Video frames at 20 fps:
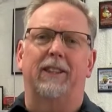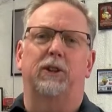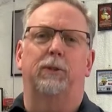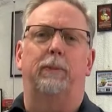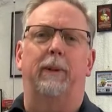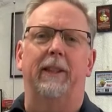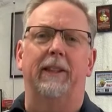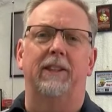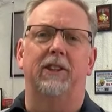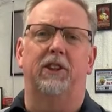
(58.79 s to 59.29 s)
to
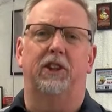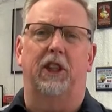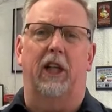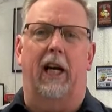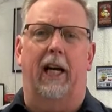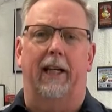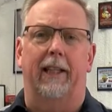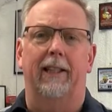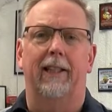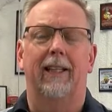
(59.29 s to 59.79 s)
Speed and
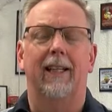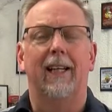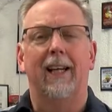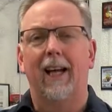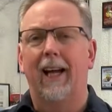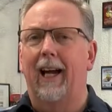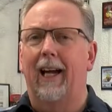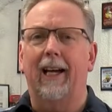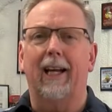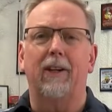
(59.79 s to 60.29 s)
Shine.
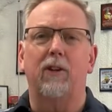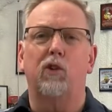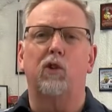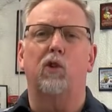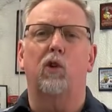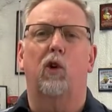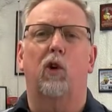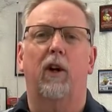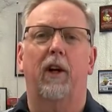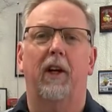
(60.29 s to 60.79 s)
I got a
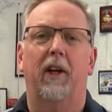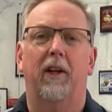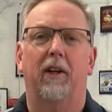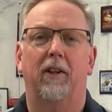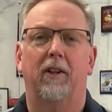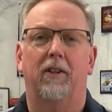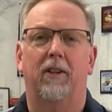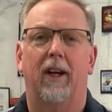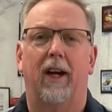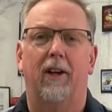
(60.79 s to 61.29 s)
story here
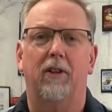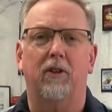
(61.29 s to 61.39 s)
to tell.